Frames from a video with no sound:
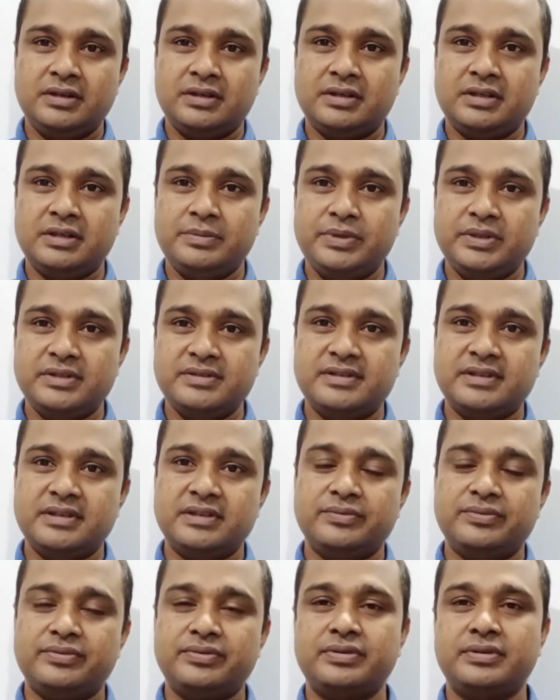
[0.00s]
keeping
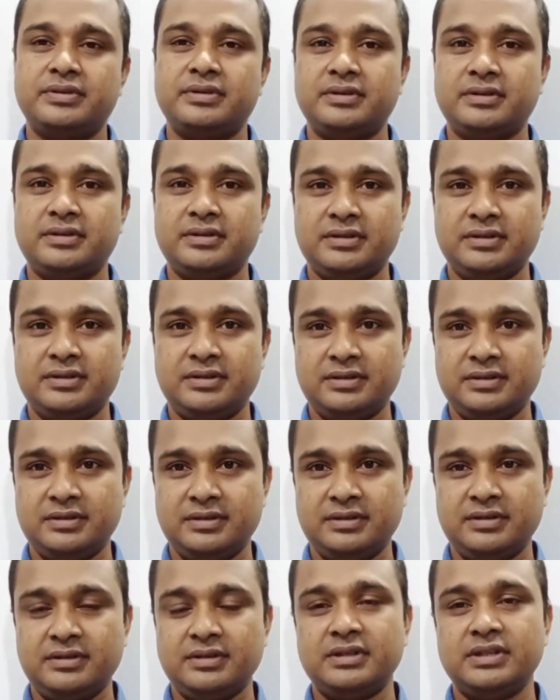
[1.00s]
safe
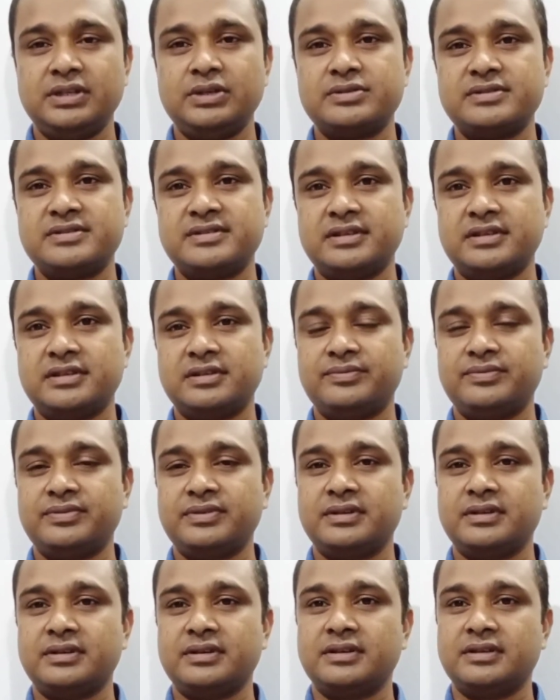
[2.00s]
yourself,
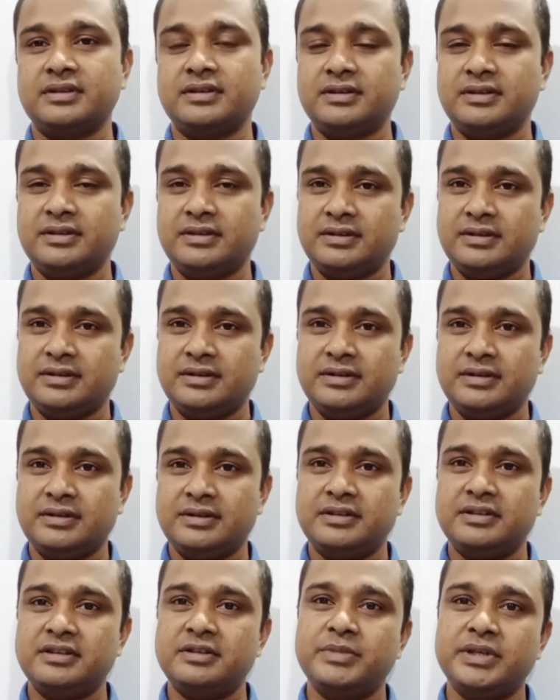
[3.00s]

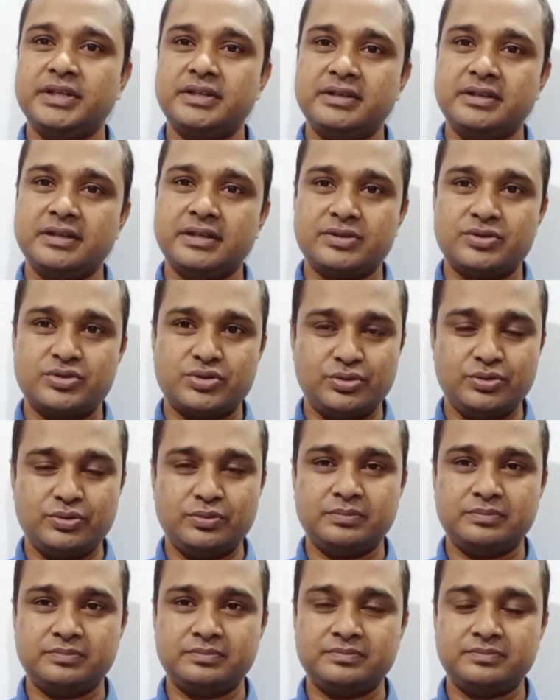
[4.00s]
remaining at
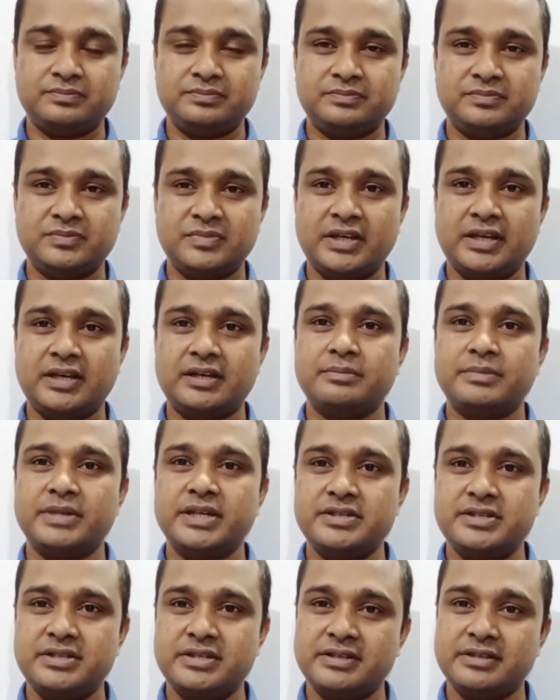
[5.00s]
home and
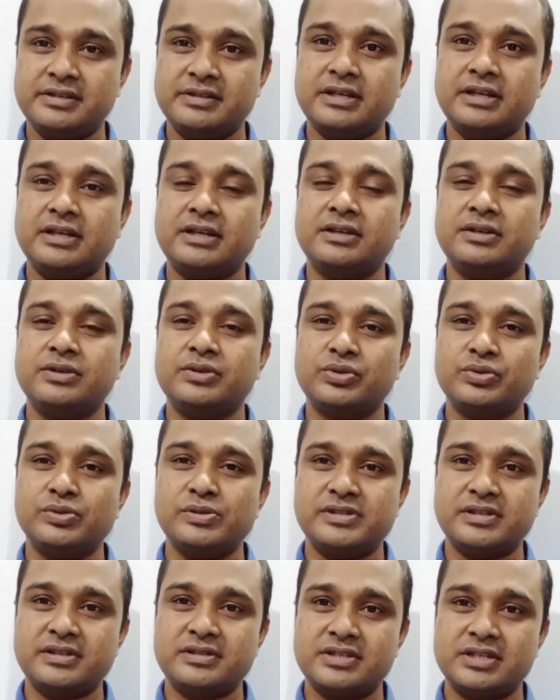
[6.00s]
maintaining the
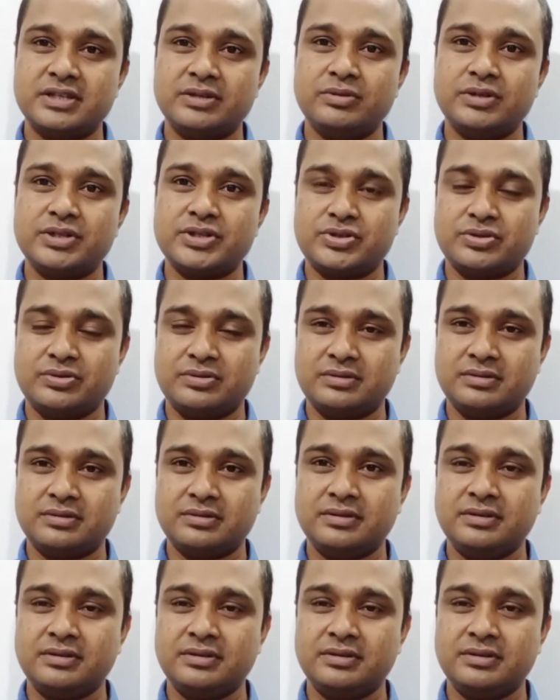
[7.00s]
rules and regulation